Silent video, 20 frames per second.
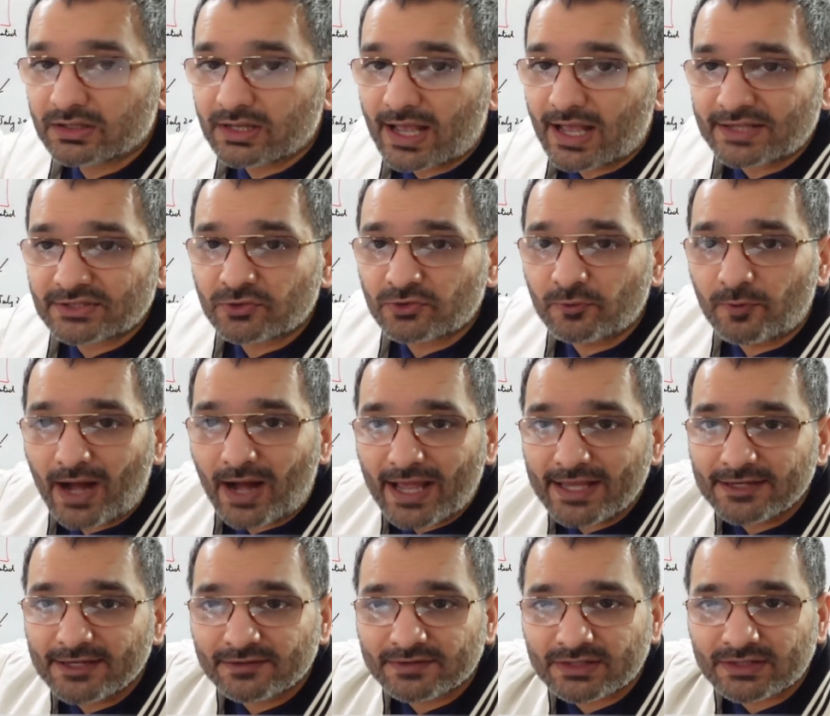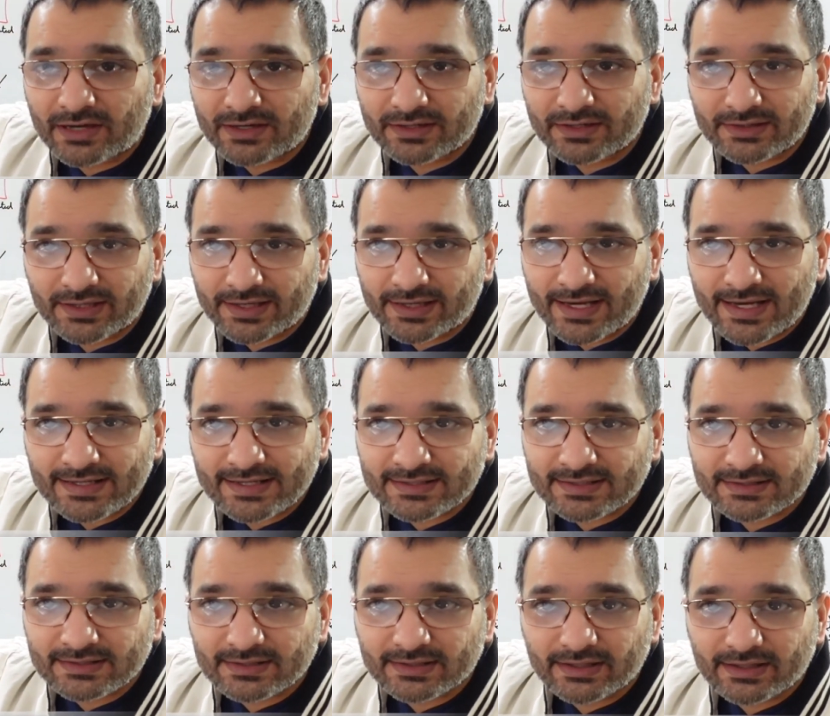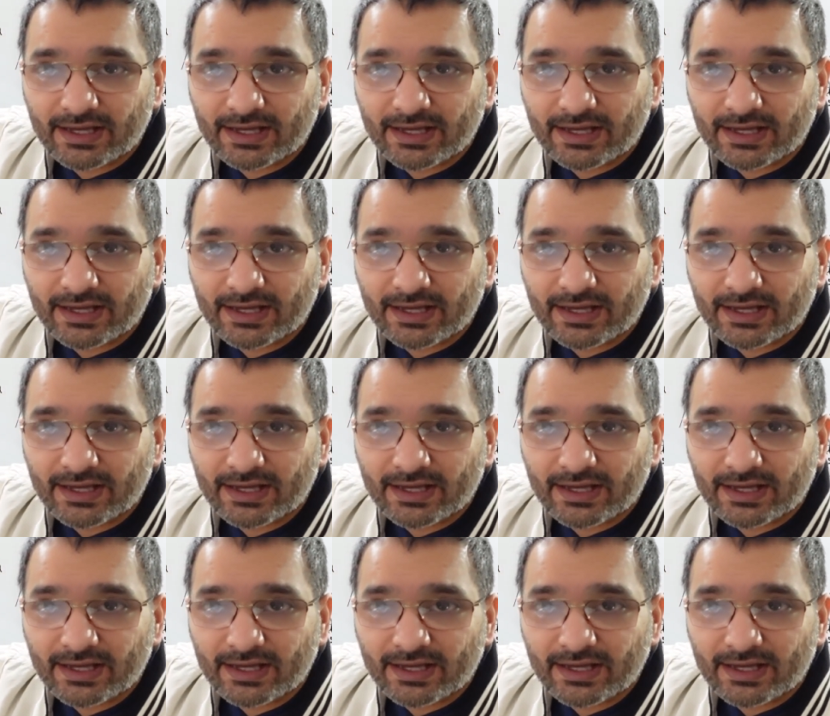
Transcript: as to why you studied the case,